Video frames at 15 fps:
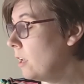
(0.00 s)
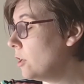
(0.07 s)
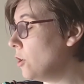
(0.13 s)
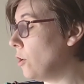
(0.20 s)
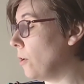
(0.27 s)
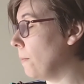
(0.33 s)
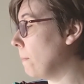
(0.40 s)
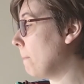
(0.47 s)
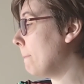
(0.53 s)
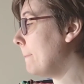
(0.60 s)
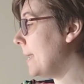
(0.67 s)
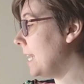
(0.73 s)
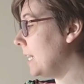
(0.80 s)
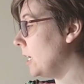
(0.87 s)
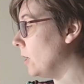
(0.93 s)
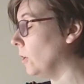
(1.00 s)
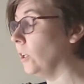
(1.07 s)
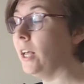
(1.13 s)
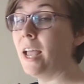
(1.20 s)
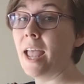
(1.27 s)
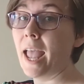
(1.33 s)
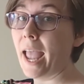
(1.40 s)
Your
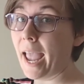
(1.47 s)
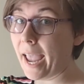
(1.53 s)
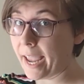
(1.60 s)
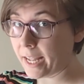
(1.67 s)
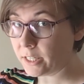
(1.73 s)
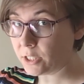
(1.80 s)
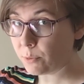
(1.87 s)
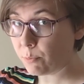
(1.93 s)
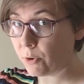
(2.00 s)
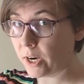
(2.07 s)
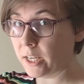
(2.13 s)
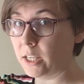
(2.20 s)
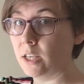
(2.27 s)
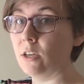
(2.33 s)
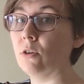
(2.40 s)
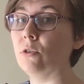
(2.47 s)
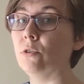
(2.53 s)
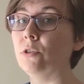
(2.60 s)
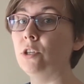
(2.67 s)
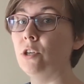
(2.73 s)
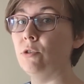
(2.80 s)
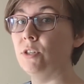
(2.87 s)
medial antebrachial
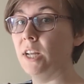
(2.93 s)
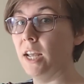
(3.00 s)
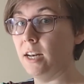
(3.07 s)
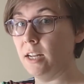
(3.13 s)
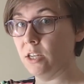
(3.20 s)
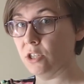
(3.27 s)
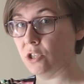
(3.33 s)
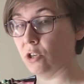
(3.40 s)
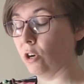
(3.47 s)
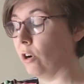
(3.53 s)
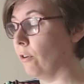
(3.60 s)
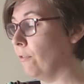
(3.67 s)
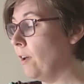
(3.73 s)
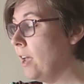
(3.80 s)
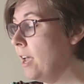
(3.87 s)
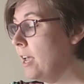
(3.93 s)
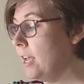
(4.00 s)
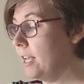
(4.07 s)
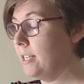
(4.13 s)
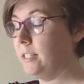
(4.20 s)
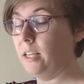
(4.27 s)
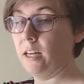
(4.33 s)
cutaneous nerve
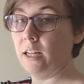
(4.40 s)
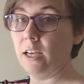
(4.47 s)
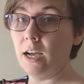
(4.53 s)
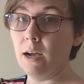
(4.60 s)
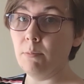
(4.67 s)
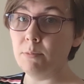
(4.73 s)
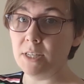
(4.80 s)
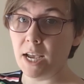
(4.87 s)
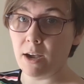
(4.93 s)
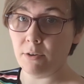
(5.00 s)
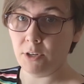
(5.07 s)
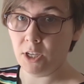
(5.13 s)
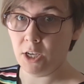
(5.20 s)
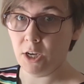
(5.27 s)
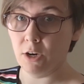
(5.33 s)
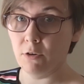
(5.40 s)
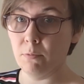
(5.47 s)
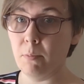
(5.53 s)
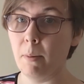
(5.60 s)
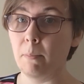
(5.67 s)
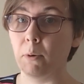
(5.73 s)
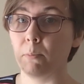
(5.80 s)
is going to come down here.
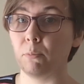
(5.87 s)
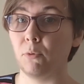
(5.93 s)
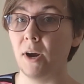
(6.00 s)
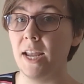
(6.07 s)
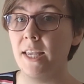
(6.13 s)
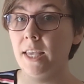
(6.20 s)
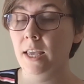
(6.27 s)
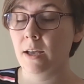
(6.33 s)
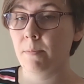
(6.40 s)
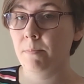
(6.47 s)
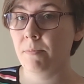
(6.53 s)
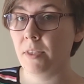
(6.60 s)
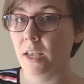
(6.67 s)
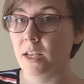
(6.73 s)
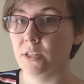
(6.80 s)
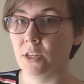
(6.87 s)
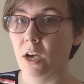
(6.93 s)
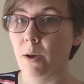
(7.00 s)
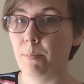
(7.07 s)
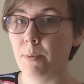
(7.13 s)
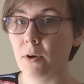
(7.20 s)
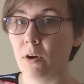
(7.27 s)
Remember, brachium is
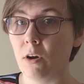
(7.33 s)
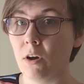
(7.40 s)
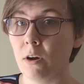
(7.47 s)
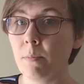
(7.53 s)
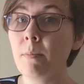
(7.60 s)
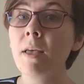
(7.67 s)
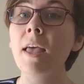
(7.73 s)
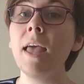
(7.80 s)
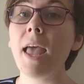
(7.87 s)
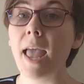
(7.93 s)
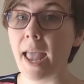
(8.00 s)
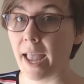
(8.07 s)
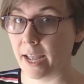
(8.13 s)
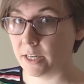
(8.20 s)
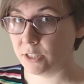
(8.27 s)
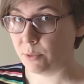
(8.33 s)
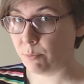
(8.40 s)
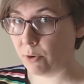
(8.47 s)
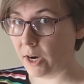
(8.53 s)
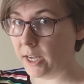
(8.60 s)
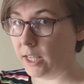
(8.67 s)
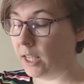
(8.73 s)
upper arm,
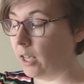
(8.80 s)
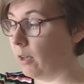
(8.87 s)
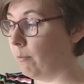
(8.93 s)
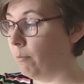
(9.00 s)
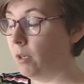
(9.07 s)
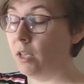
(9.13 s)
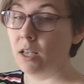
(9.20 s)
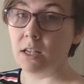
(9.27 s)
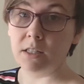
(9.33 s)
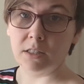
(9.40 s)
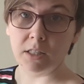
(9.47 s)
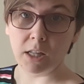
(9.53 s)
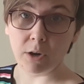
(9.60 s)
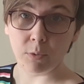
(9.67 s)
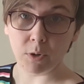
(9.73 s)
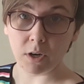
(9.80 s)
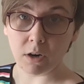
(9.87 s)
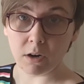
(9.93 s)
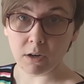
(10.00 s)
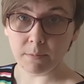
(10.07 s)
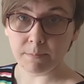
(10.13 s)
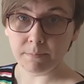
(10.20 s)
antebrachium is lower
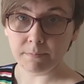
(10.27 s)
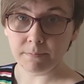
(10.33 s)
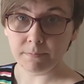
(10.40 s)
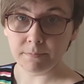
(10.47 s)
arm.